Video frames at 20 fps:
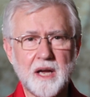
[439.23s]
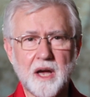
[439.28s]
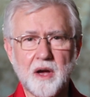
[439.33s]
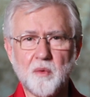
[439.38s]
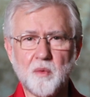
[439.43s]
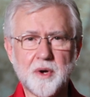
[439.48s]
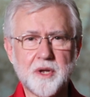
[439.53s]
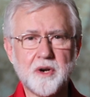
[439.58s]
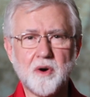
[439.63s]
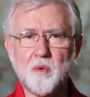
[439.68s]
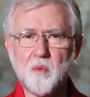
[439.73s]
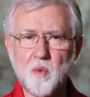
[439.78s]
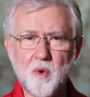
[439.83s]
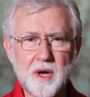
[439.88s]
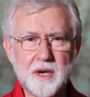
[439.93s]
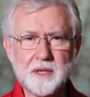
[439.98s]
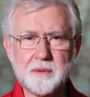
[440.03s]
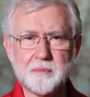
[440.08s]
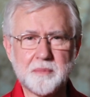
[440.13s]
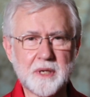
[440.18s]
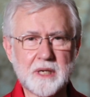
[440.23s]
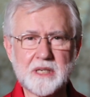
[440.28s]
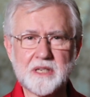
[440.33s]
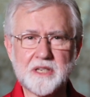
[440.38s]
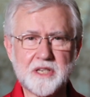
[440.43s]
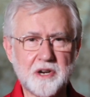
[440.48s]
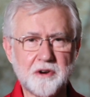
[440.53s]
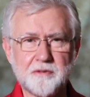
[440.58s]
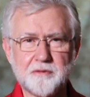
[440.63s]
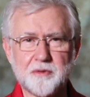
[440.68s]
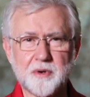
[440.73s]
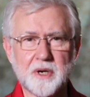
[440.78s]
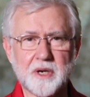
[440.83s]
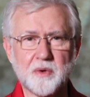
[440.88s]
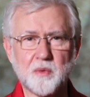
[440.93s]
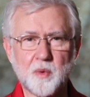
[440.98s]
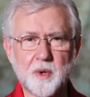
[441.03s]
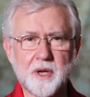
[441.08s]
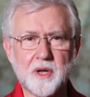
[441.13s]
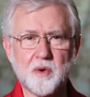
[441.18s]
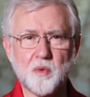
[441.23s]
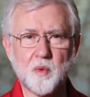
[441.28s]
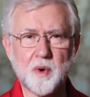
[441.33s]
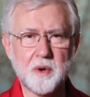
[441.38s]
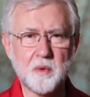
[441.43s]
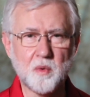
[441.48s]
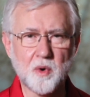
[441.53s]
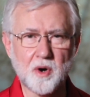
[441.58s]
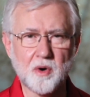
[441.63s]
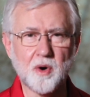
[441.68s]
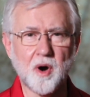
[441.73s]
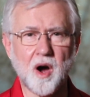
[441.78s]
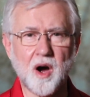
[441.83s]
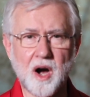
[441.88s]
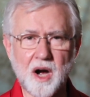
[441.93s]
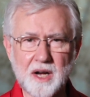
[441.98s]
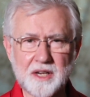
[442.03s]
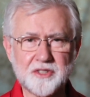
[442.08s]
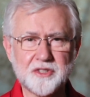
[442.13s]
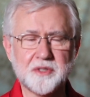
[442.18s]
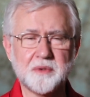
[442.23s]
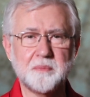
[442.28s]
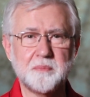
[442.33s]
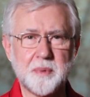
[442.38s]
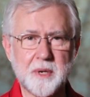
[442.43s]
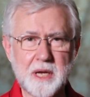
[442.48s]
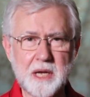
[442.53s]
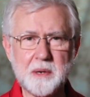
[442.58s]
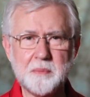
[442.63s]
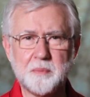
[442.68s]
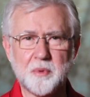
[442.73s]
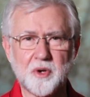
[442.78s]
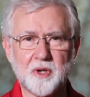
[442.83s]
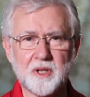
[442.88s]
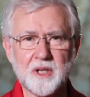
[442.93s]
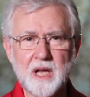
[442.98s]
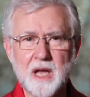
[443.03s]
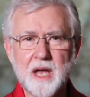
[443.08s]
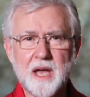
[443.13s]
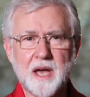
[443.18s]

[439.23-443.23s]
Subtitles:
And we don't want to be different. We were awesome people,